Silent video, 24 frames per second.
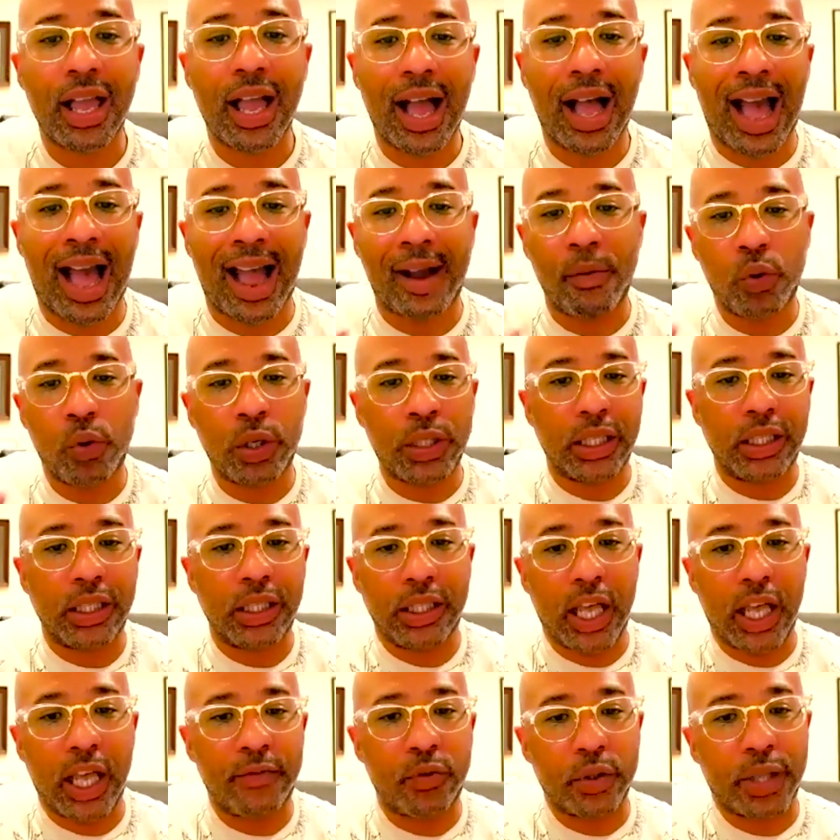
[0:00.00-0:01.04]
I want to
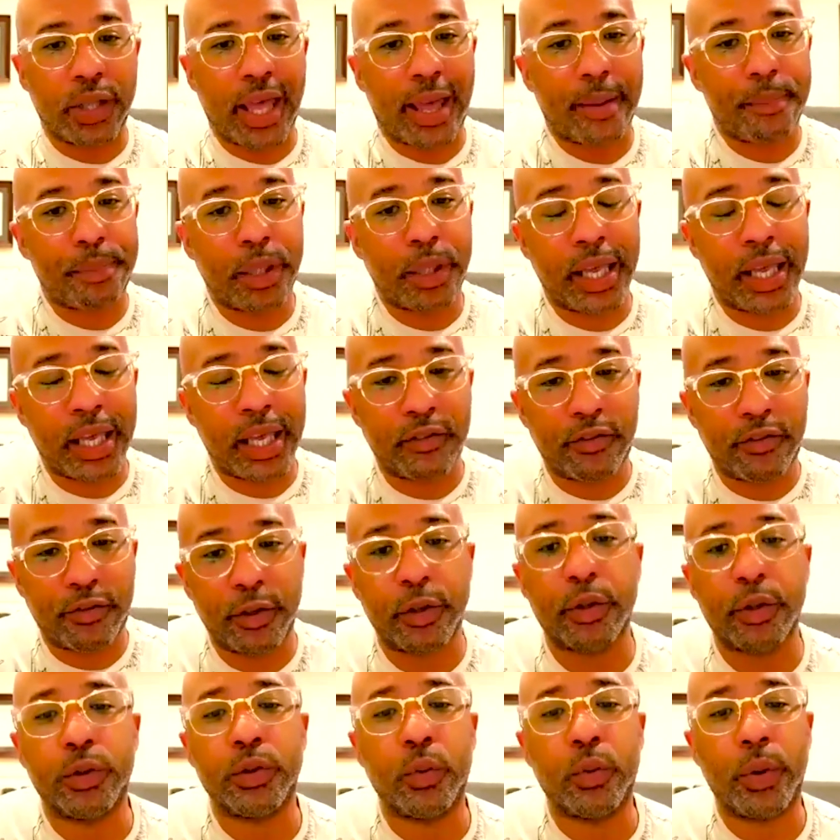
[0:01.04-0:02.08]
level that playing
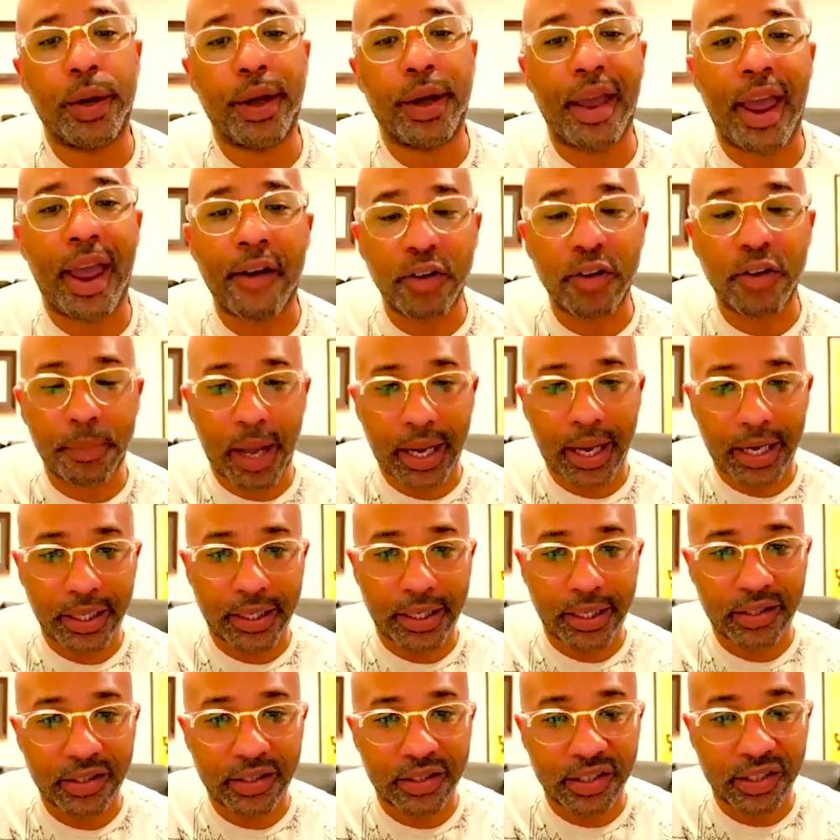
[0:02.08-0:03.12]
field where everybody
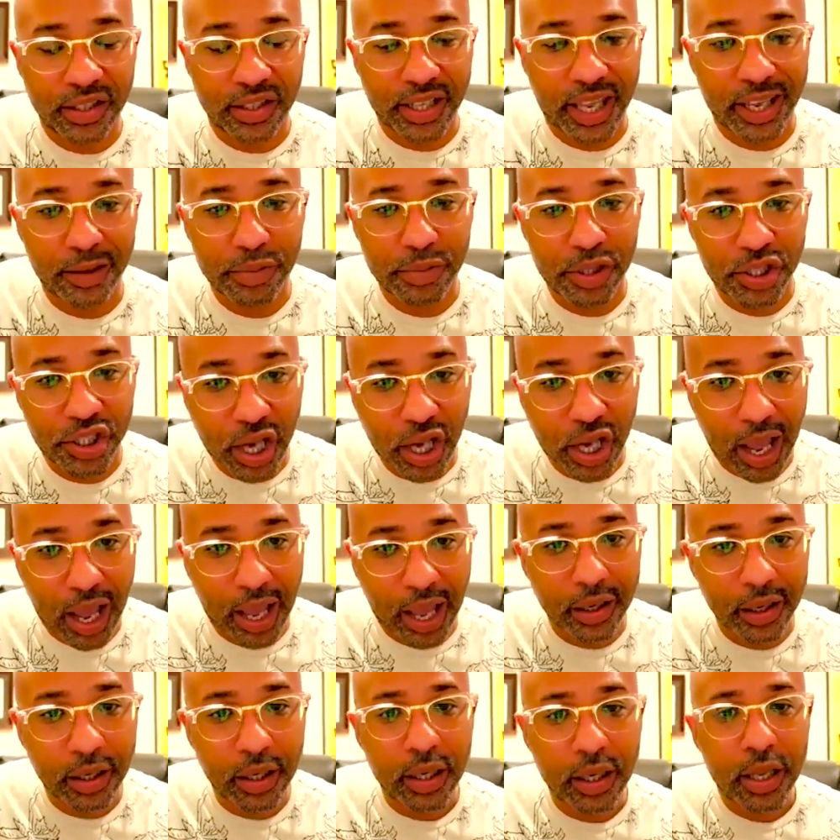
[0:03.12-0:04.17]
gets the same
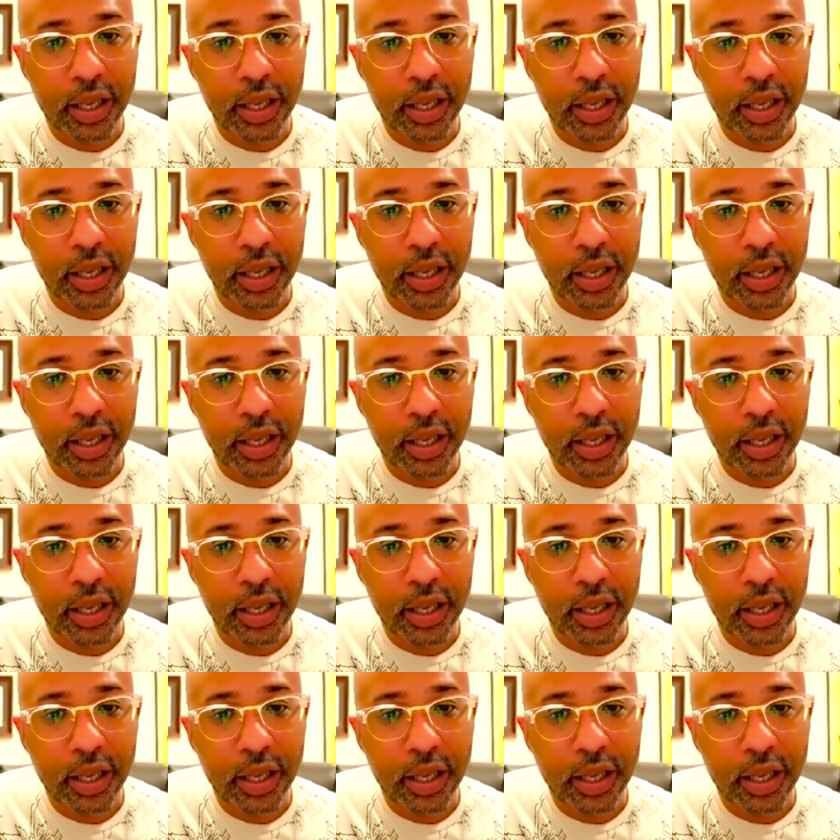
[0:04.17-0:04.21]
shot